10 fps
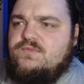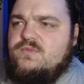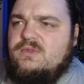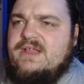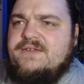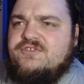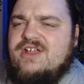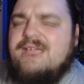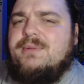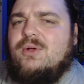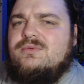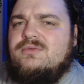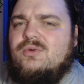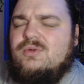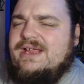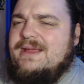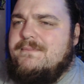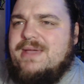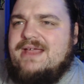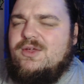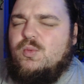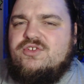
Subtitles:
that if Shea Bolton or Liam Baker were